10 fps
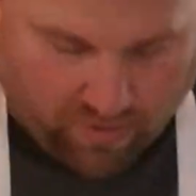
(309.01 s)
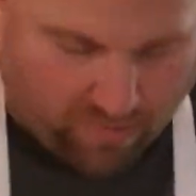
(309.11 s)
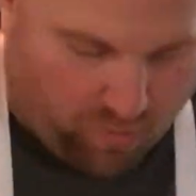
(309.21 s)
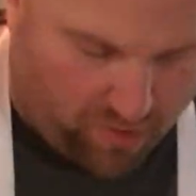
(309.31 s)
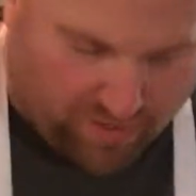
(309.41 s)
we're
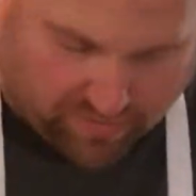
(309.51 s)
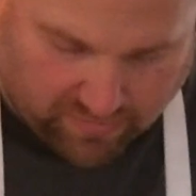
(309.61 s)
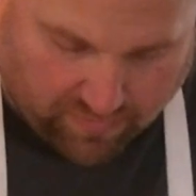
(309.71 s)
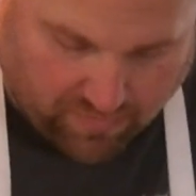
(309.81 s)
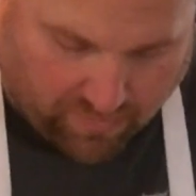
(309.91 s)
gonna pour this
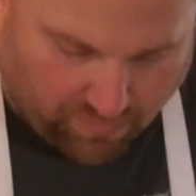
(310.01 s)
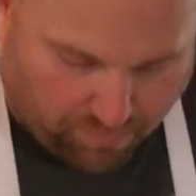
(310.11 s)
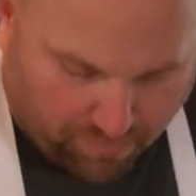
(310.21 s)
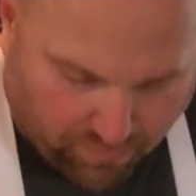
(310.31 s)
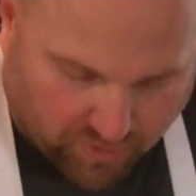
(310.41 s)

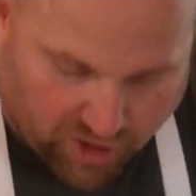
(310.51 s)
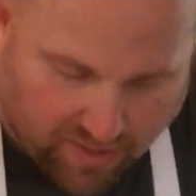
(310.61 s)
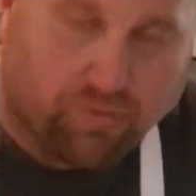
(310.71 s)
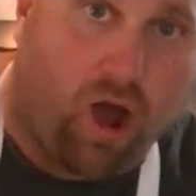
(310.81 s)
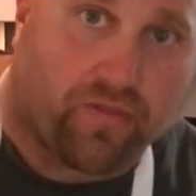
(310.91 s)

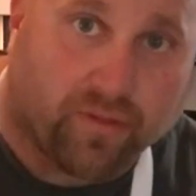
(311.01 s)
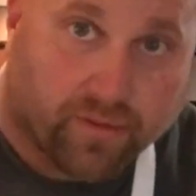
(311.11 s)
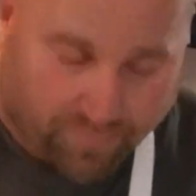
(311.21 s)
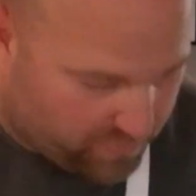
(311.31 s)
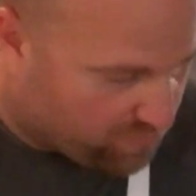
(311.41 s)
chicken broth
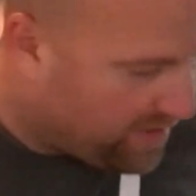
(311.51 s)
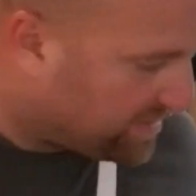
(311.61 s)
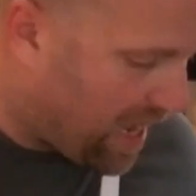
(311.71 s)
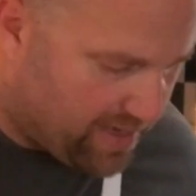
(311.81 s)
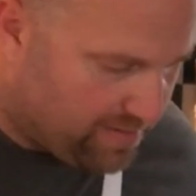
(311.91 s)
right
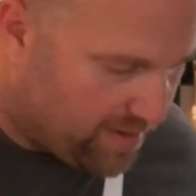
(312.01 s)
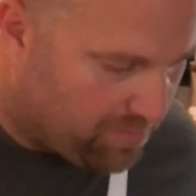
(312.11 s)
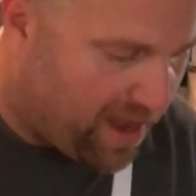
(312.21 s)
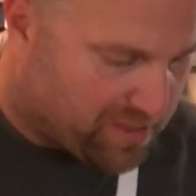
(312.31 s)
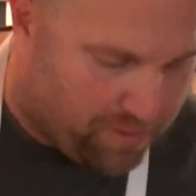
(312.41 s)
inside on
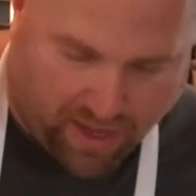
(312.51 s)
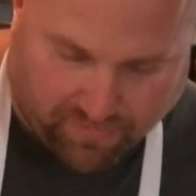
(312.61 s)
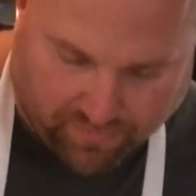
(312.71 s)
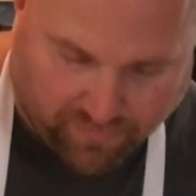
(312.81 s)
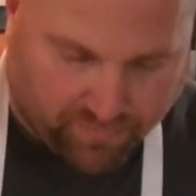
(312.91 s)
the bottom of the
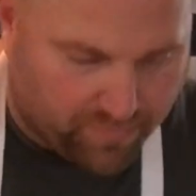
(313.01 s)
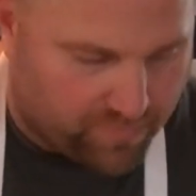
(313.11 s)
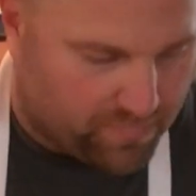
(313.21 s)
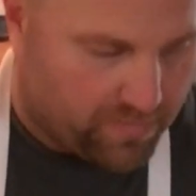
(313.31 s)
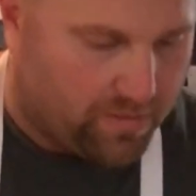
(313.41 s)

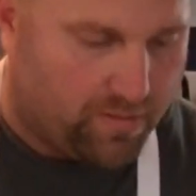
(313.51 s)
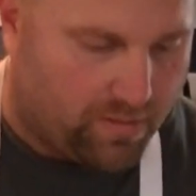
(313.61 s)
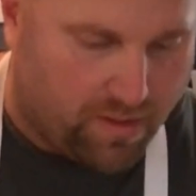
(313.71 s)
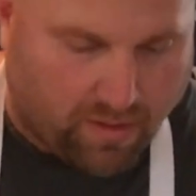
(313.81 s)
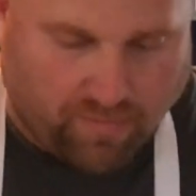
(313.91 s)

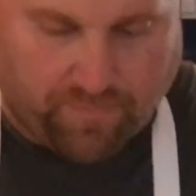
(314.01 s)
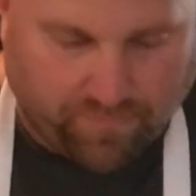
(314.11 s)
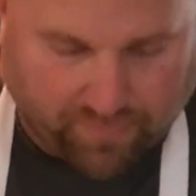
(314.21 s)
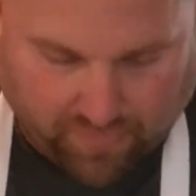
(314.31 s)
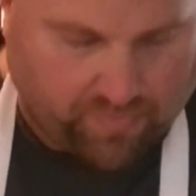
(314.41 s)
pan.
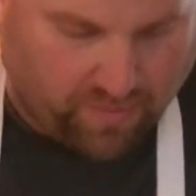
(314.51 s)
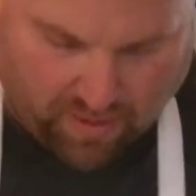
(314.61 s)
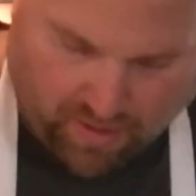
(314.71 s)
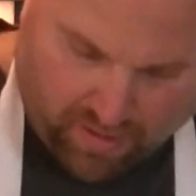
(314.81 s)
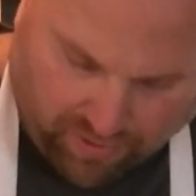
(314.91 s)

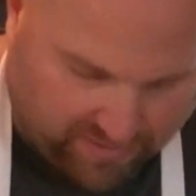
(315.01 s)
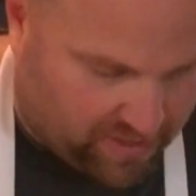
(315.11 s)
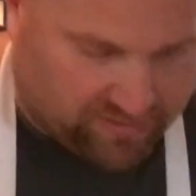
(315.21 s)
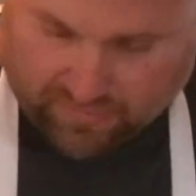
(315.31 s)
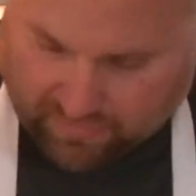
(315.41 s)
Place
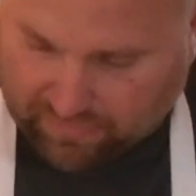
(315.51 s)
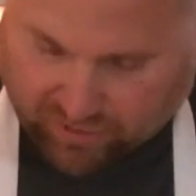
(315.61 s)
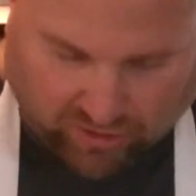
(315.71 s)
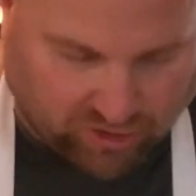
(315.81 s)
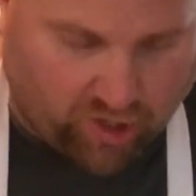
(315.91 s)
our
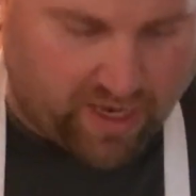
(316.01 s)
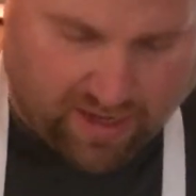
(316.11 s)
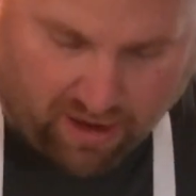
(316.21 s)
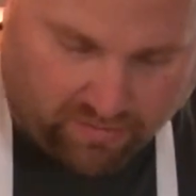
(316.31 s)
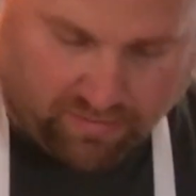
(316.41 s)
turkey in
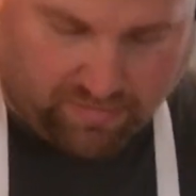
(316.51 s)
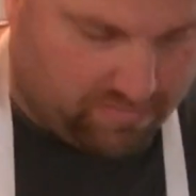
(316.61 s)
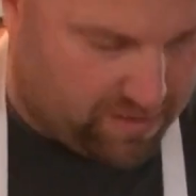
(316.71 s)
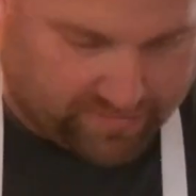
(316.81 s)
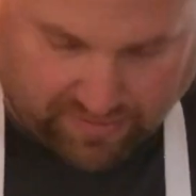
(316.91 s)
there,
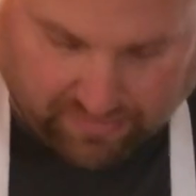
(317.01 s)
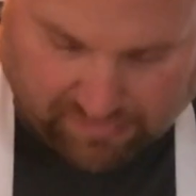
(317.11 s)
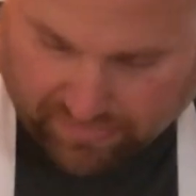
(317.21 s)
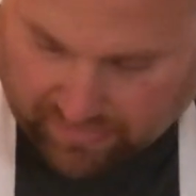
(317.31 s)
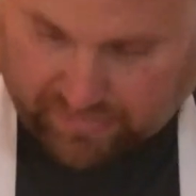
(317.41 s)
nice and
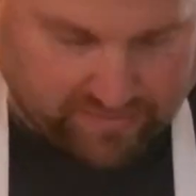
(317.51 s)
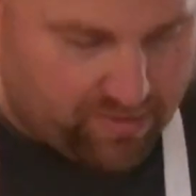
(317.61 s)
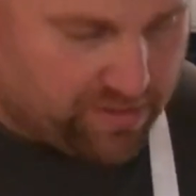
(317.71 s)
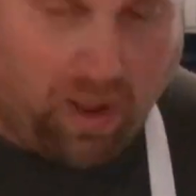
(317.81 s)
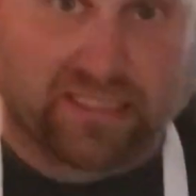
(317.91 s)

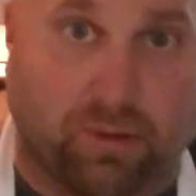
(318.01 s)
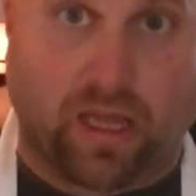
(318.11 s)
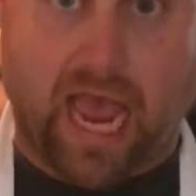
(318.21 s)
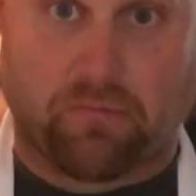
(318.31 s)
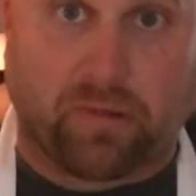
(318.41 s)
centered as possible,
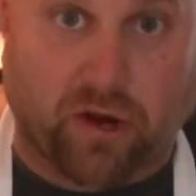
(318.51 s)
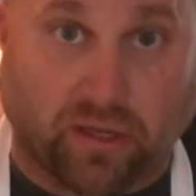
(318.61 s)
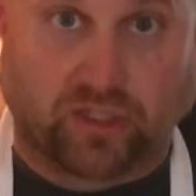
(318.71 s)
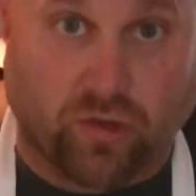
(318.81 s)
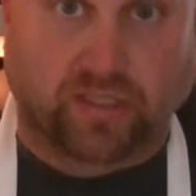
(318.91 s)
and what we are
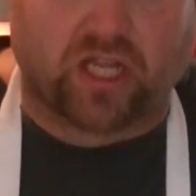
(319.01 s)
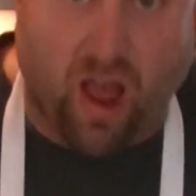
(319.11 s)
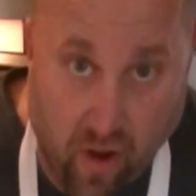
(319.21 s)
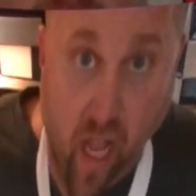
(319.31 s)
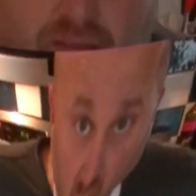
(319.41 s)
going to do is
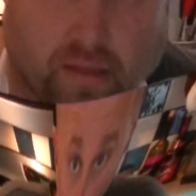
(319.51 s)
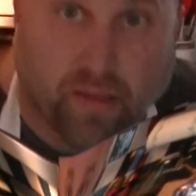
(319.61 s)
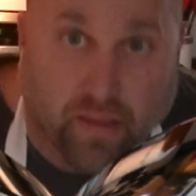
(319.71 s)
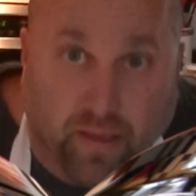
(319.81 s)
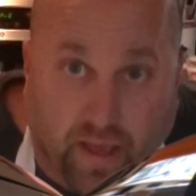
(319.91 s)
cover this.
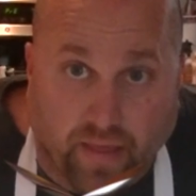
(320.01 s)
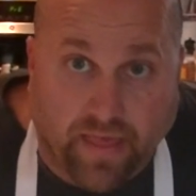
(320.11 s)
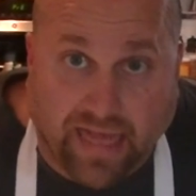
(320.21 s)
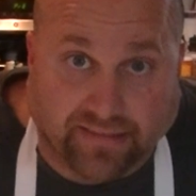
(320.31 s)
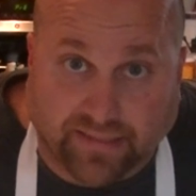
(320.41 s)
Yes. And
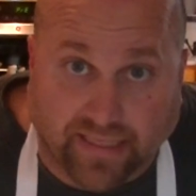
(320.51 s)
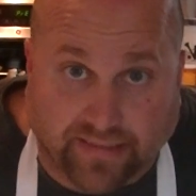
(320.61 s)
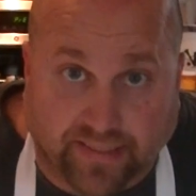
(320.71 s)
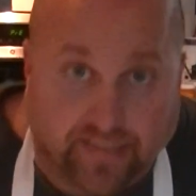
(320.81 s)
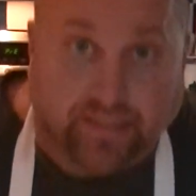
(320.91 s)
that's
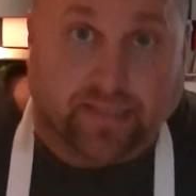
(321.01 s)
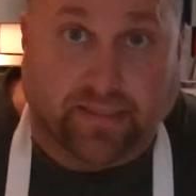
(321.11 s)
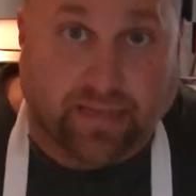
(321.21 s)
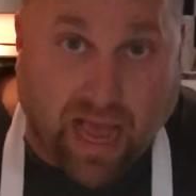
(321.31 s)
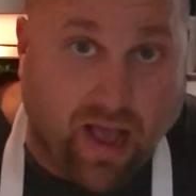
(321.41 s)
it!
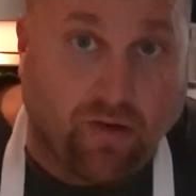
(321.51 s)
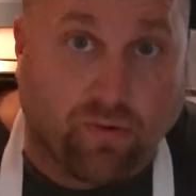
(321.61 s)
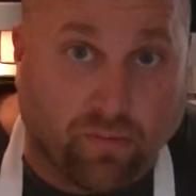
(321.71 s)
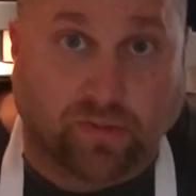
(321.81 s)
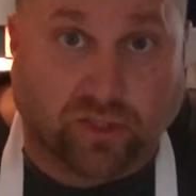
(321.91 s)
Now
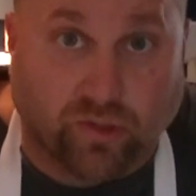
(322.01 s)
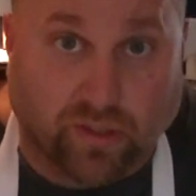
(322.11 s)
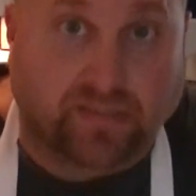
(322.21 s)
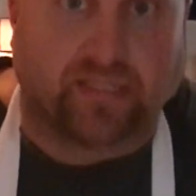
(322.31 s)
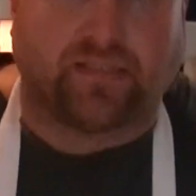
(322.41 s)
what we'll do
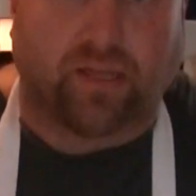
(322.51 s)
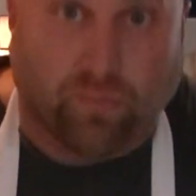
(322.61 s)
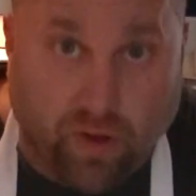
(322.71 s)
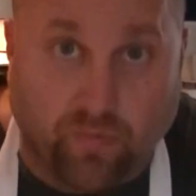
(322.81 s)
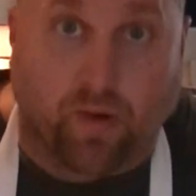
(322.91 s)
is, is
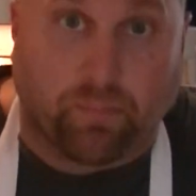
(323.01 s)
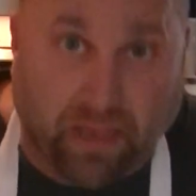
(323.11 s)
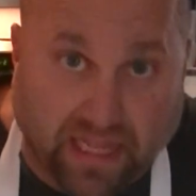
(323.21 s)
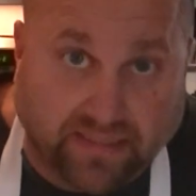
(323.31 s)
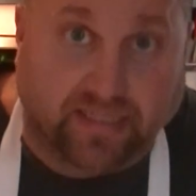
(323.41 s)
we will
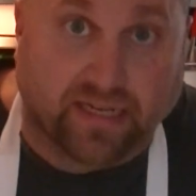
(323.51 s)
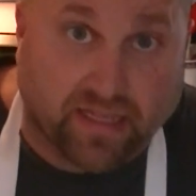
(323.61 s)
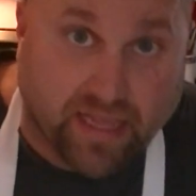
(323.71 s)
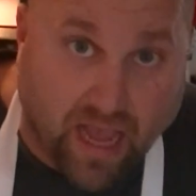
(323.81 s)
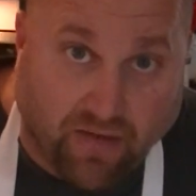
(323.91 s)
place it in the